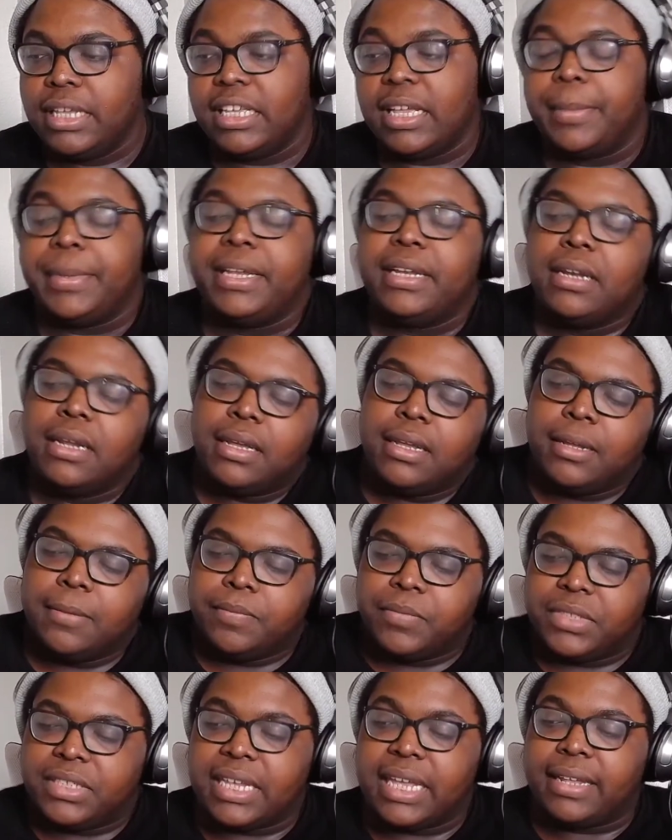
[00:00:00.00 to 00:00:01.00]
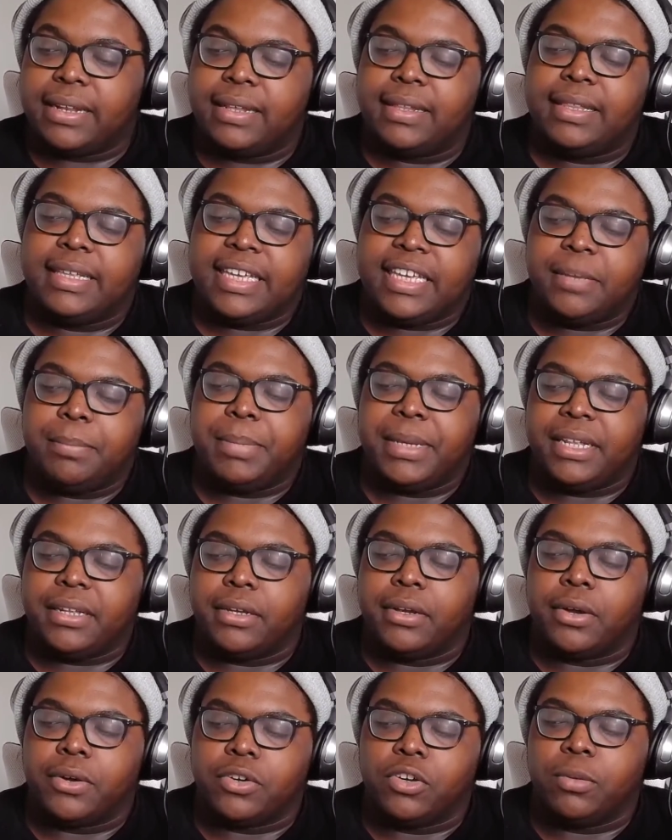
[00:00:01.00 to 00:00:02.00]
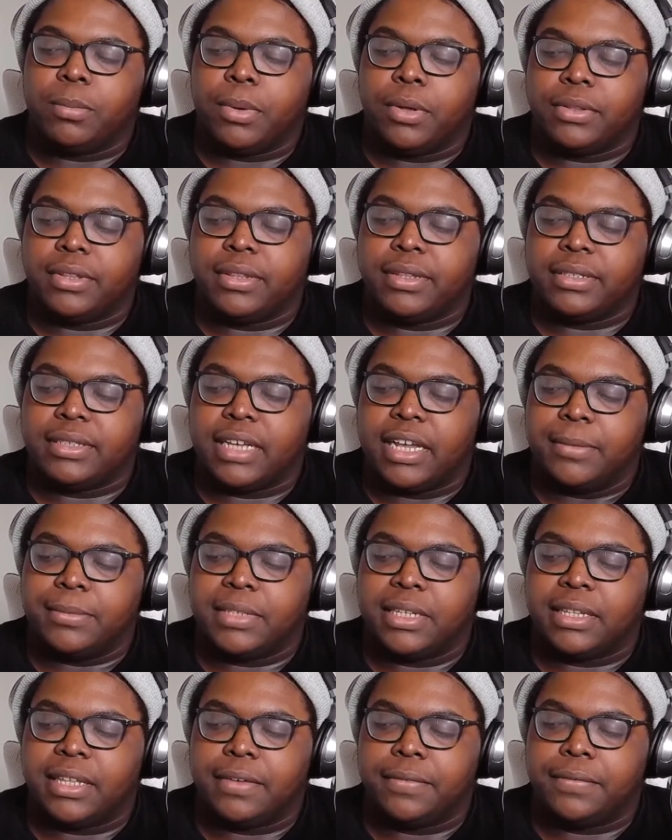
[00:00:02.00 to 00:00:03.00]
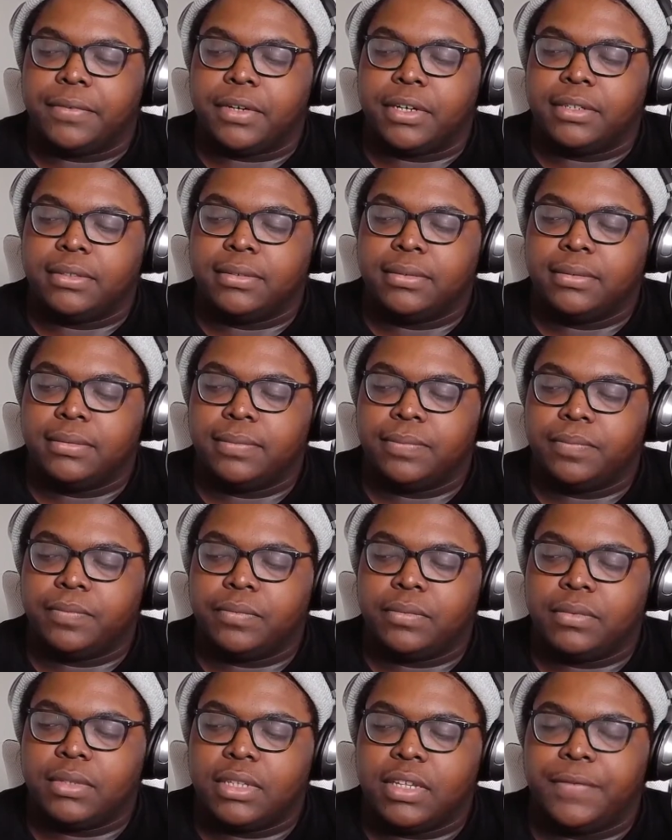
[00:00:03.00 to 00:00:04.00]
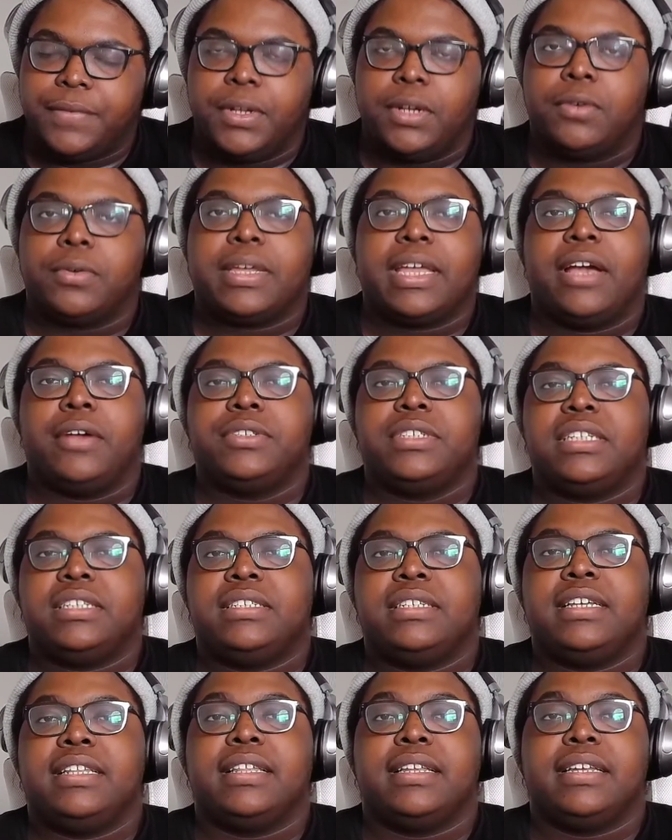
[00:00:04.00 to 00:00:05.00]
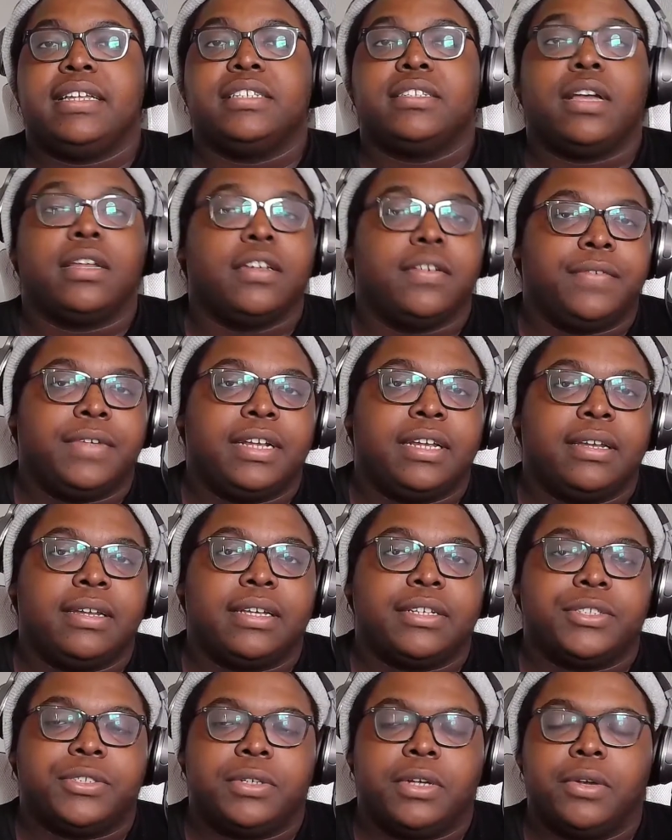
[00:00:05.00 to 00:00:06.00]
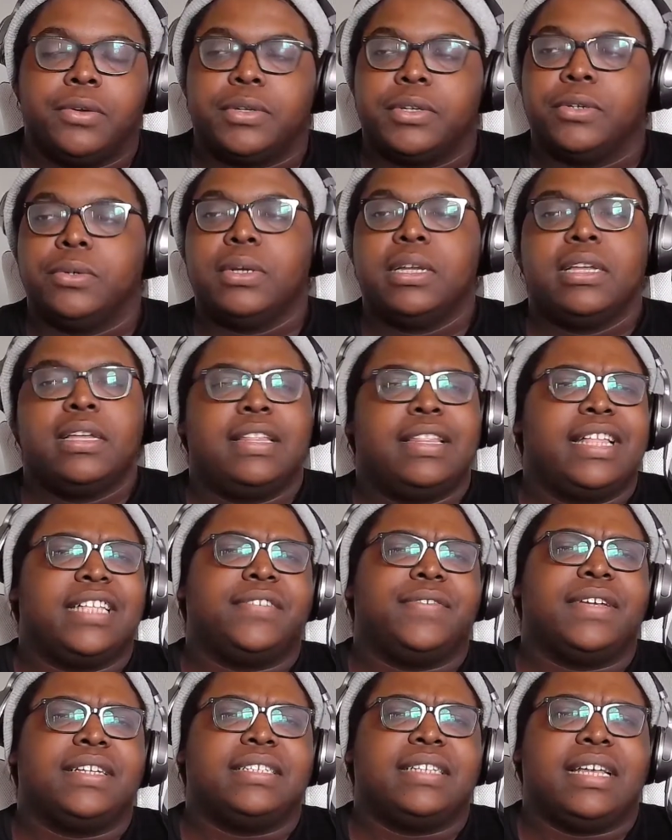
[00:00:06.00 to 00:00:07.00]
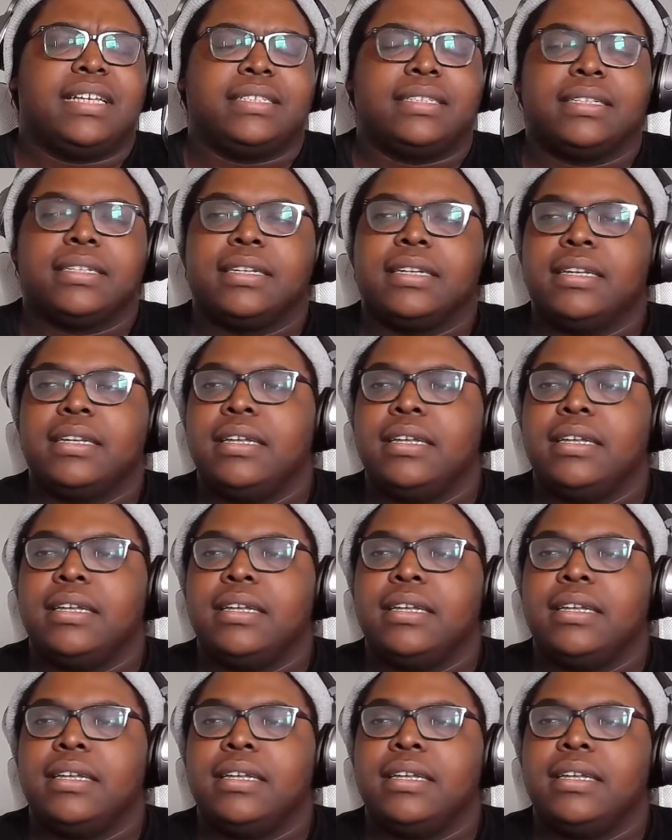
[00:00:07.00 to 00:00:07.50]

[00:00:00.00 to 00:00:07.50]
I mean, technically he beat Goku both of the times that they fought. If you don't count G T, then he's undefeated against Goku. That's fantastic.